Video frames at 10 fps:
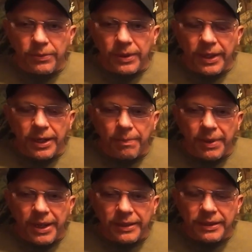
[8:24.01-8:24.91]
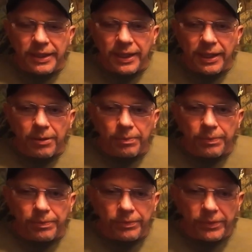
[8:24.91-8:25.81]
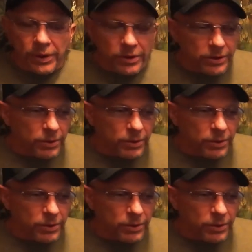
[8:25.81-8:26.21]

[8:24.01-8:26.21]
When I got back to camp, those